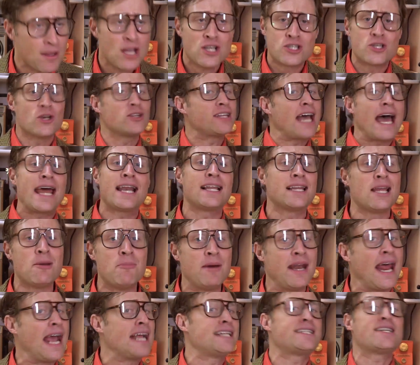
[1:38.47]
So that
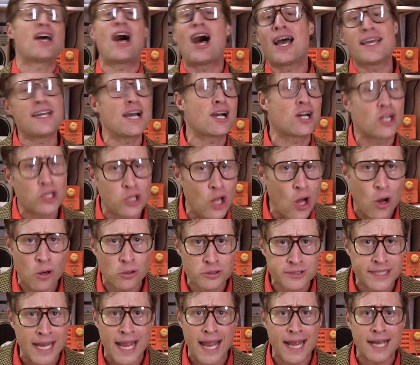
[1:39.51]
eliminates all your
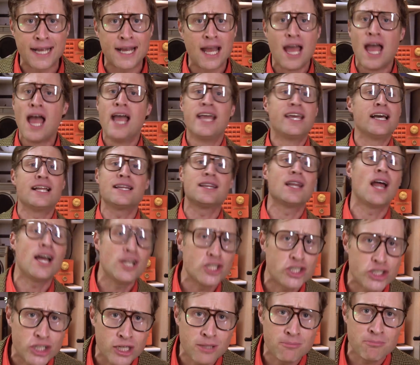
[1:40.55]
clothing, your
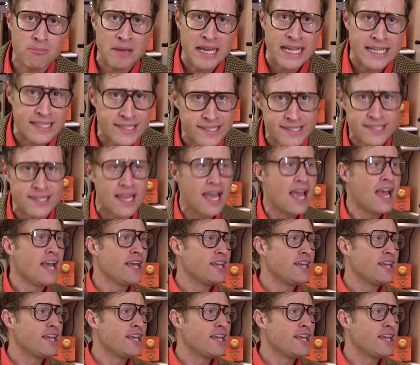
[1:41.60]
luncheon meats,